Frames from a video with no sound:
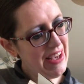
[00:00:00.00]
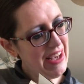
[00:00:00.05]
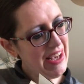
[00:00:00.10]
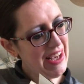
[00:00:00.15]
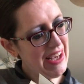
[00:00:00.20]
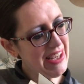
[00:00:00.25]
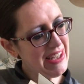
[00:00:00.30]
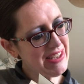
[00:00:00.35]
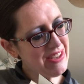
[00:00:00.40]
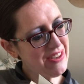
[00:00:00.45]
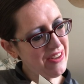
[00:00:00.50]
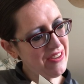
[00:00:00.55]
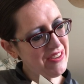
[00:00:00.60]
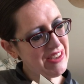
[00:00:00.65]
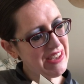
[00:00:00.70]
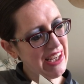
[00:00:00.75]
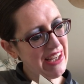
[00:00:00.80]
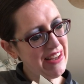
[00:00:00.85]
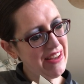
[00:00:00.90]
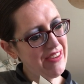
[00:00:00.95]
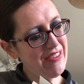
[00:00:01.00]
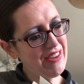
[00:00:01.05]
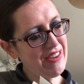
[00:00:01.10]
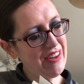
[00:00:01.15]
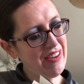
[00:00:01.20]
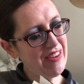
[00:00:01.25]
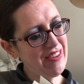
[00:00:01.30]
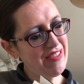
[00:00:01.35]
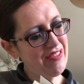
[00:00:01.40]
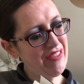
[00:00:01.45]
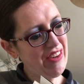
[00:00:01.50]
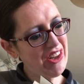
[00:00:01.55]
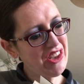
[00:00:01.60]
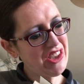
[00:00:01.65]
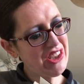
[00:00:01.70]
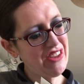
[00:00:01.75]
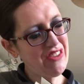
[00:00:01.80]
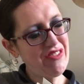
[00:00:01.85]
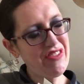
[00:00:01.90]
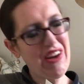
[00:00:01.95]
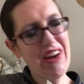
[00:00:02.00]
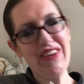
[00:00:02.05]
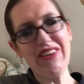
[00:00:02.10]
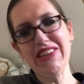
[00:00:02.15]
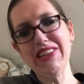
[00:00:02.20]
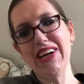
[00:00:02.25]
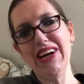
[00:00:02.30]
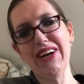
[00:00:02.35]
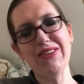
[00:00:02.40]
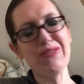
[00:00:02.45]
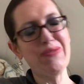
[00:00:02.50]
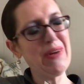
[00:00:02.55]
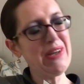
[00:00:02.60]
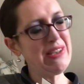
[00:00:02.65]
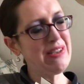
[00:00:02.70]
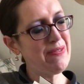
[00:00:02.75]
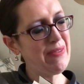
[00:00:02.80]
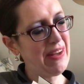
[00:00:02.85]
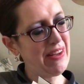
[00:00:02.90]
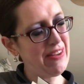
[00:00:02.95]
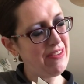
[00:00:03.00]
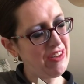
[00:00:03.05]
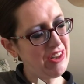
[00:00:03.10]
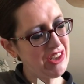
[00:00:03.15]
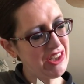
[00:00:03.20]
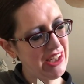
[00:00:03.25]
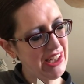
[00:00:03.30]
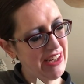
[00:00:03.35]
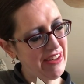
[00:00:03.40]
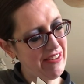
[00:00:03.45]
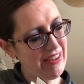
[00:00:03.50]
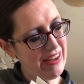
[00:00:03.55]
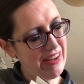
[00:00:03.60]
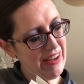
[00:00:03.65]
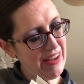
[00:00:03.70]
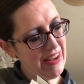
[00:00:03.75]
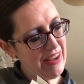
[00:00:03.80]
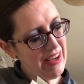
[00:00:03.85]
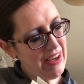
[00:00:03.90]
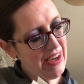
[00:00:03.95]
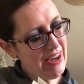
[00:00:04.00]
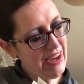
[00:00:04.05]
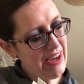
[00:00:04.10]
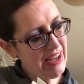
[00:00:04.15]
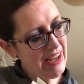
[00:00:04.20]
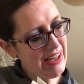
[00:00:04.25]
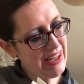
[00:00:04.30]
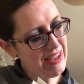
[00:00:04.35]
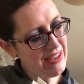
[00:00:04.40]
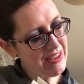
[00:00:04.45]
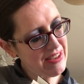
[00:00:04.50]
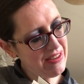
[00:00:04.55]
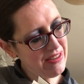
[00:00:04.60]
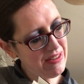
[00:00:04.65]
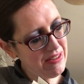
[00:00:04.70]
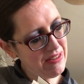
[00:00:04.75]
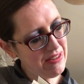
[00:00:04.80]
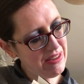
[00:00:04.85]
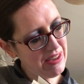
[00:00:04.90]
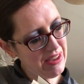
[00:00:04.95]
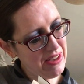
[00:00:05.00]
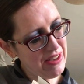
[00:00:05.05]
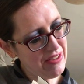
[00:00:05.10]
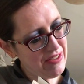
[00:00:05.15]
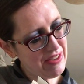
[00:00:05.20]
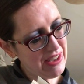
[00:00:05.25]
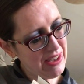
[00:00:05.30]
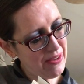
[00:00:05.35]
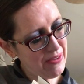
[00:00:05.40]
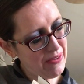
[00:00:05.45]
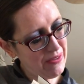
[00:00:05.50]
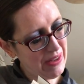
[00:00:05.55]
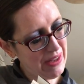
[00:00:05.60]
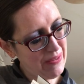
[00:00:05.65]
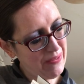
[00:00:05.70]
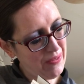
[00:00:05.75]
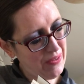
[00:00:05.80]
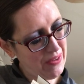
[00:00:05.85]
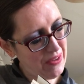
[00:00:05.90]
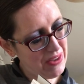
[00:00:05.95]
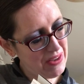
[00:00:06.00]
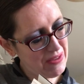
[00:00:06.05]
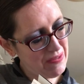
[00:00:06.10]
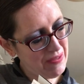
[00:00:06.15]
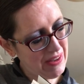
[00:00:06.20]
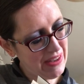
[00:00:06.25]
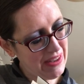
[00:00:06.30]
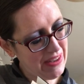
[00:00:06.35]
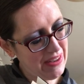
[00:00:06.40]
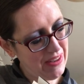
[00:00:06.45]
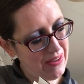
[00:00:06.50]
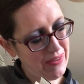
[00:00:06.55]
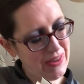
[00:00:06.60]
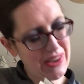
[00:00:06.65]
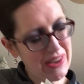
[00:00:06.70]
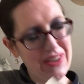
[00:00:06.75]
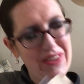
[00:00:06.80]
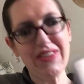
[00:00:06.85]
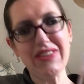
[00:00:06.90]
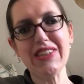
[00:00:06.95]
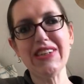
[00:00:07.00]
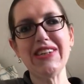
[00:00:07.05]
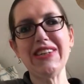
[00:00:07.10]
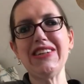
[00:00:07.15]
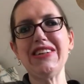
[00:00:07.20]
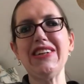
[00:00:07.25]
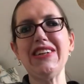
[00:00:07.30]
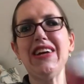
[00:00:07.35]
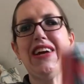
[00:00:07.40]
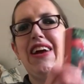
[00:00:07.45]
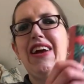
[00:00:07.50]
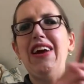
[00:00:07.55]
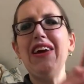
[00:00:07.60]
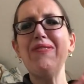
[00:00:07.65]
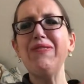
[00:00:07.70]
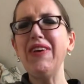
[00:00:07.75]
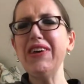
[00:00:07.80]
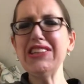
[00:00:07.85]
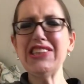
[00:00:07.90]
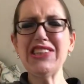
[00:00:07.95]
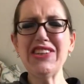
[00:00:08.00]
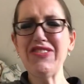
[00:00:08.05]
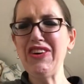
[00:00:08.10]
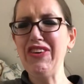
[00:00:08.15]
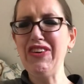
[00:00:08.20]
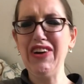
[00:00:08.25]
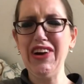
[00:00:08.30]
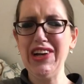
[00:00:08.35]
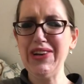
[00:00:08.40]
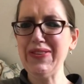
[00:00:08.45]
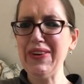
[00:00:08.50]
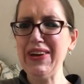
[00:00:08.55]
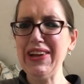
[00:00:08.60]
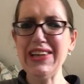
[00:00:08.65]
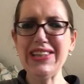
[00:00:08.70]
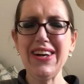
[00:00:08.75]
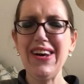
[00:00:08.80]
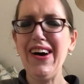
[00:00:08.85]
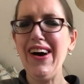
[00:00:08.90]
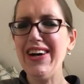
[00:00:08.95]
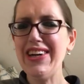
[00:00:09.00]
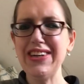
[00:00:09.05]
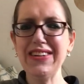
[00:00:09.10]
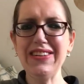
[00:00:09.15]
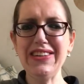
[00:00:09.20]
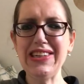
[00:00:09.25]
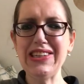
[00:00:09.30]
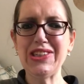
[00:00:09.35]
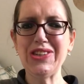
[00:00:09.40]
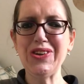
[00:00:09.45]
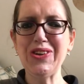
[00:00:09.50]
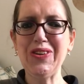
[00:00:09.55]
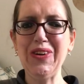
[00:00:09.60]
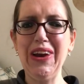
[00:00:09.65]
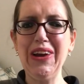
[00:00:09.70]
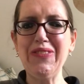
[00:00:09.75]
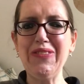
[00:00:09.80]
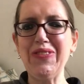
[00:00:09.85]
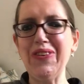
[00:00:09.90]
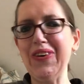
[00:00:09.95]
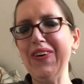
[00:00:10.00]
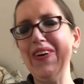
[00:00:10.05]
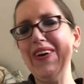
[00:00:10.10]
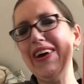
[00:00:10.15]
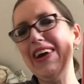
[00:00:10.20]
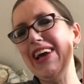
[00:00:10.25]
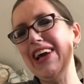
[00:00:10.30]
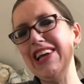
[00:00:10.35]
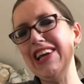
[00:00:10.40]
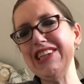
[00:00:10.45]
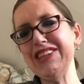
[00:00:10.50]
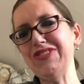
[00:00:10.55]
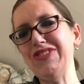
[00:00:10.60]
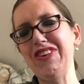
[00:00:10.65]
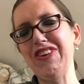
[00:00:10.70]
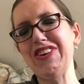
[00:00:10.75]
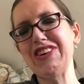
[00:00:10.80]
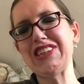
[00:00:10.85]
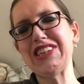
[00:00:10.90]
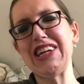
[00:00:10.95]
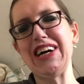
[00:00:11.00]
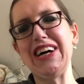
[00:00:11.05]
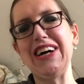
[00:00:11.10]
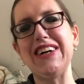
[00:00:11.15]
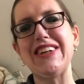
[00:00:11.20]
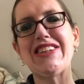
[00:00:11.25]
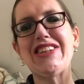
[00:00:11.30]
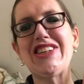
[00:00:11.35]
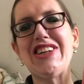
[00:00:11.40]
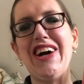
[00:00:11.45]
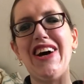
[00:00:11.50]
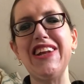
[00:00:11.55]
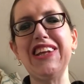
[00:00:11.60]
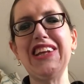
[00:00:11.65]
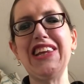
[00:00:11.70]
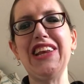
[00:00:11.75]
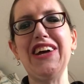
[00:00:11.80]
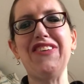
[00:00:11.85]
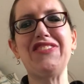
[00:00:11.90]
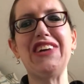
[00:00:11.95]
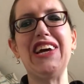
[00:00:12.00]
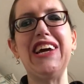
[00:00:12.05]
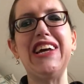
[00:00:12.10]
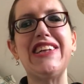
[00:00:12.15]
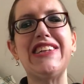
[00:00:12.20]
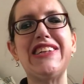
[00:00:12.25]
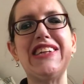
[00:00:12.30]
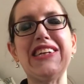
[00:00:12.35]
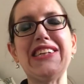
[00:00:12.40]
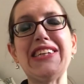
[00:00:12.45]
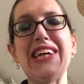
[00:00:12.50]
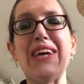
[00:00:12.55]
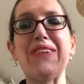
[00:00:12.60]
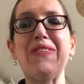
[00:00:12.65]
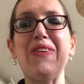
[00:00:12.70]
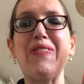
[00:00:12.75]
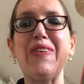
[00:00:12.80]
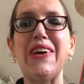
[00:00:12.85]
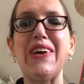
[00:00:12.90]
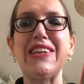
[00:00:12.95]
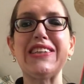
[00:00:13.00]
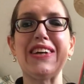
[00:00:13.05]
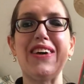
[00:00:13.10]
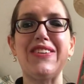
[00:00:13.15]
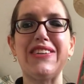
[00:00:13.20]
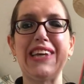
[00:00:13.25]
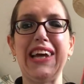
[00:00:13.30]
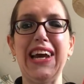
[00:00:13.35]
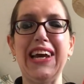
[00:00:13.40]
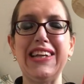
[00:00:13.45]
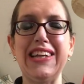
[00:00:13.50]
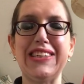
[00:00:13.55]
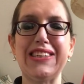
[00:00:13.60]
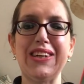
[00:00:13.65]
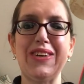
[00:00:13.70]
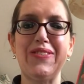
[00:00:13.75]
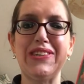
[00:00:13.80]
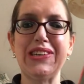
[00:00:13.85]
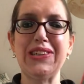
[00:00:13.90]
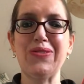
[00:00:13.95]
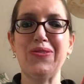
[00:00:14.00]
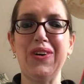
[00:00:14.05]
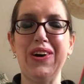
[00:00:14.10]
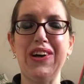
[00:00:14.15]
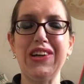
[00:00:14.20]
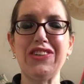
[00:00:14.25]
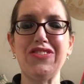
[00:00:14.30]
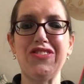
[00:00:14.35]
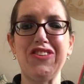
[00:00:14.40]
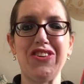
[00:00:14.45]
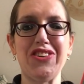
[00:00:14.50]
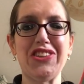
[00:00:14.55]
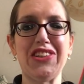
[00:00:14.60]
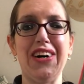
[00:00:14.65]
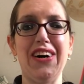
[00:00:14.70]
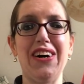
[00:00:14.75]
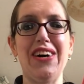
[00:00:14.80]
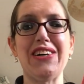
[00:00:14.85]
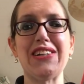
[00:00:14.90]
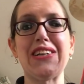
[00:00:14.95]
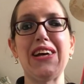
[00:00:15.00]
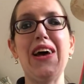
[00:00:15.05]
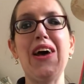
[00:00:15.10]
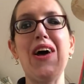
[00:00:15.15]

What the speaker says: It's sort of set in the Russian fairy tales, basically about the Russian era. And it's, I can't even tell you when it was, but oh my God. Most of you have heard about this. I don't need to talk about it more. It's 4 stars. Charlie loved it. It did take me a bit of time to get into, which is why it's 4 stars.